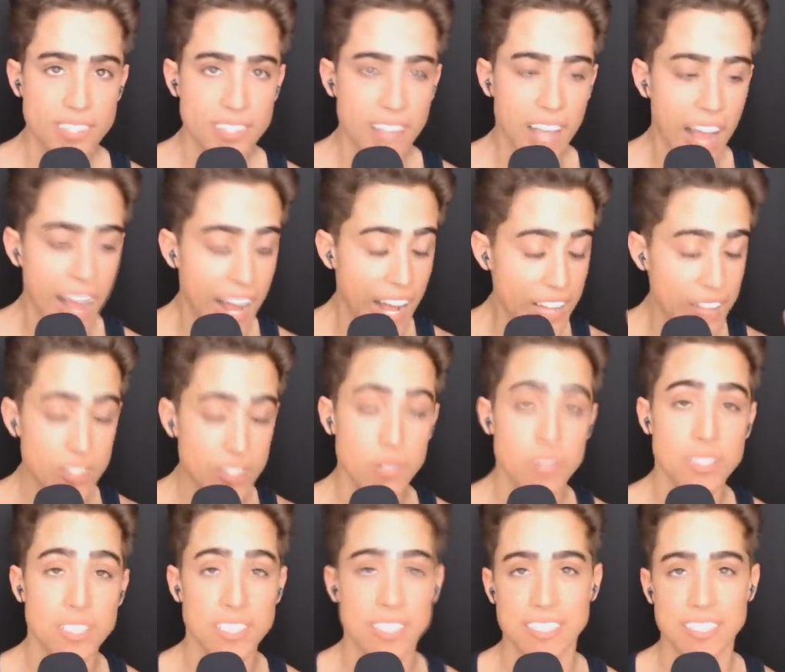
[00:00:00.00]
I, I thought it was
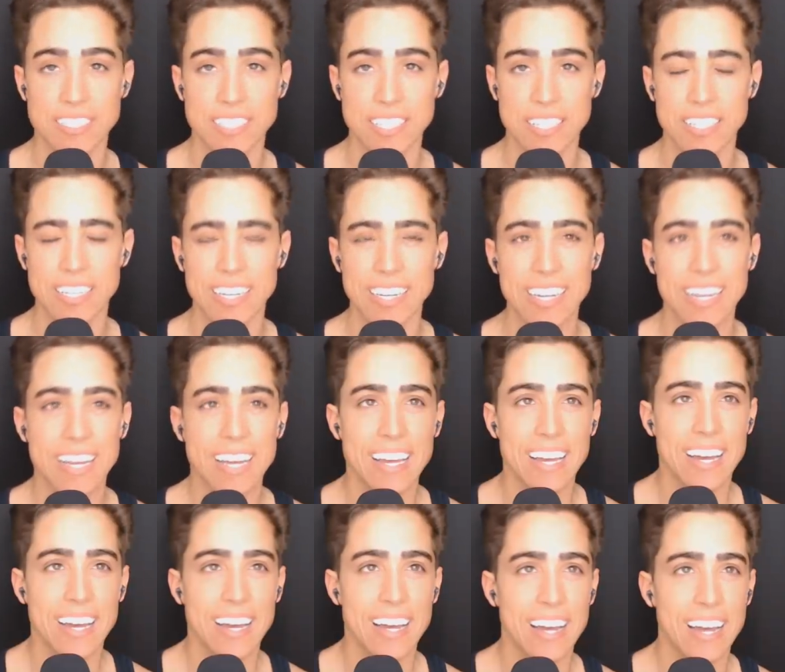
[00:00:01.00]
a little silly
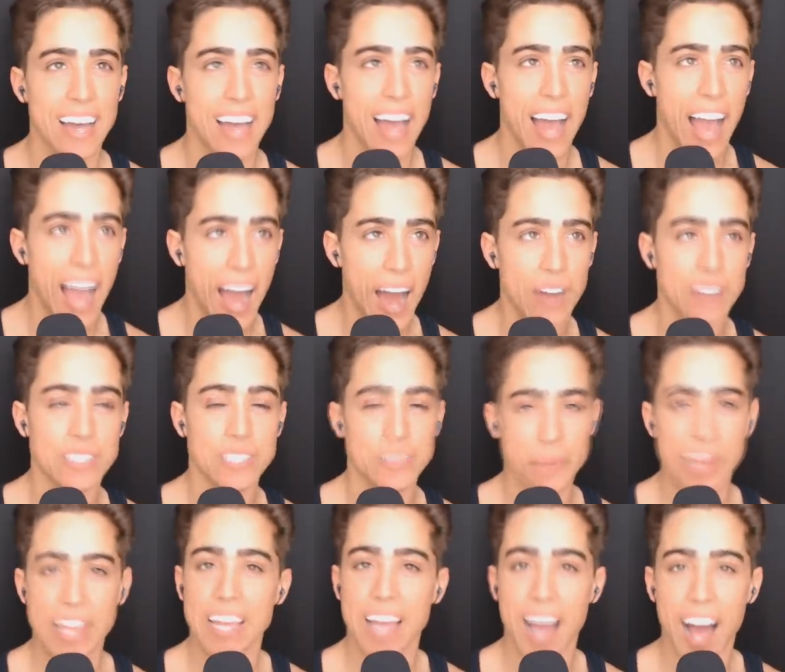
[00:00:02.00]
how to
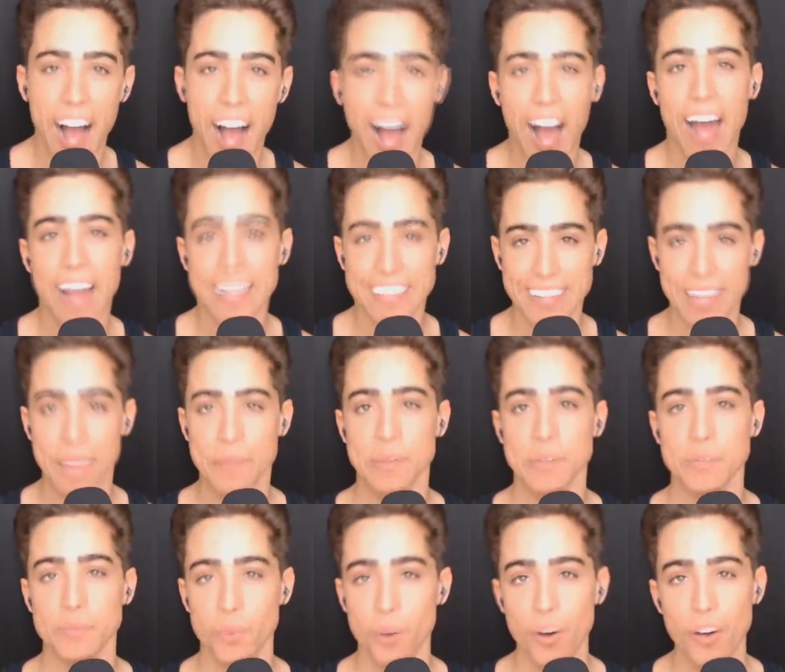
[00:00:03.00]
make hot
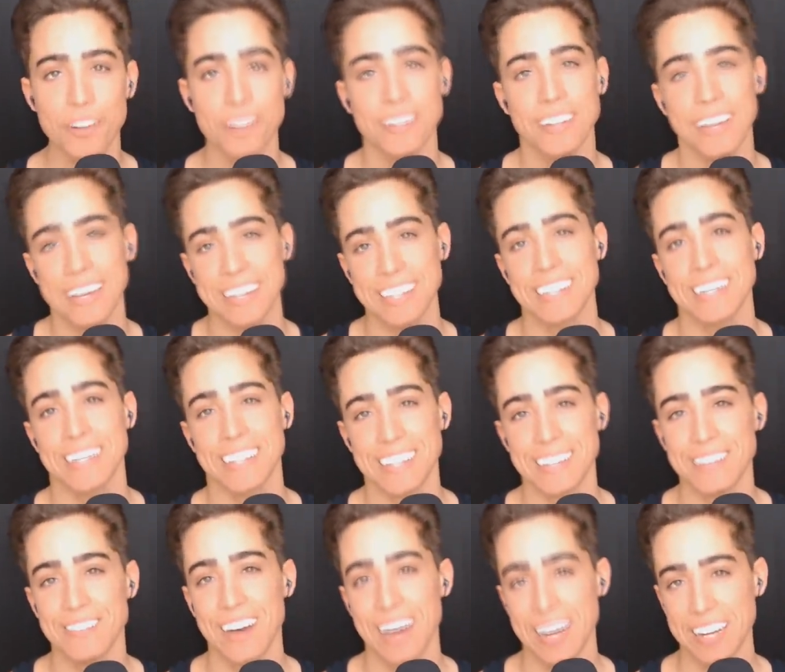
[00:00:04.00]
lemon water. Like,
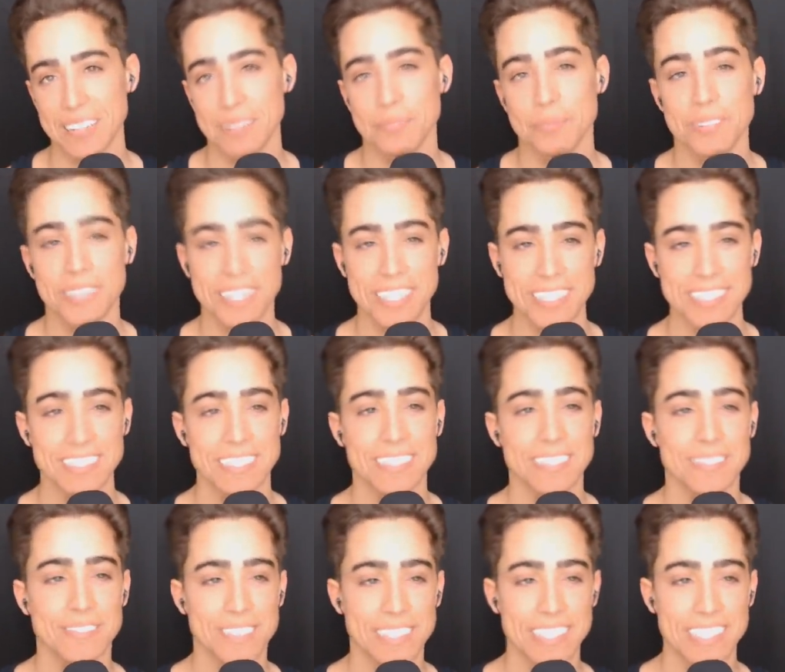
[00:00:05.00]
come on, please,
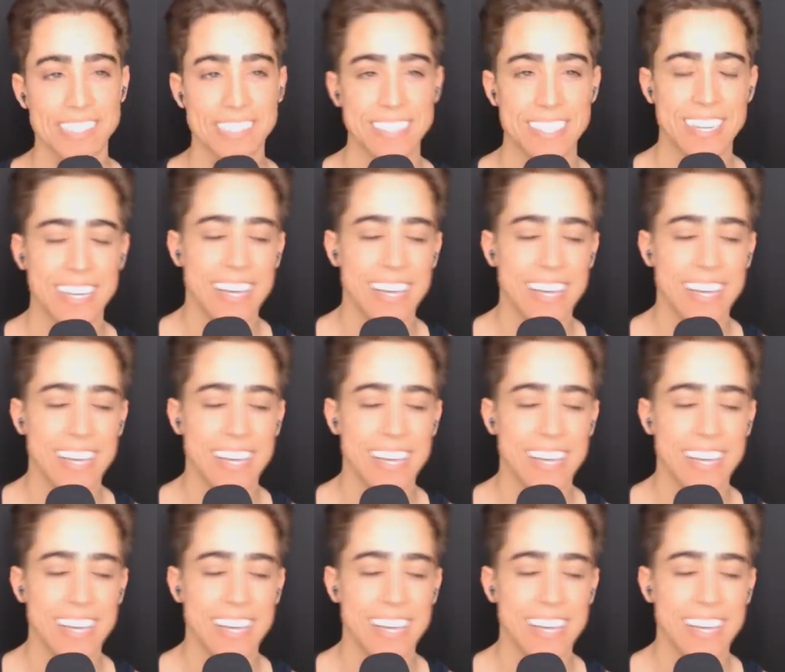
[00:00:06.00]
please.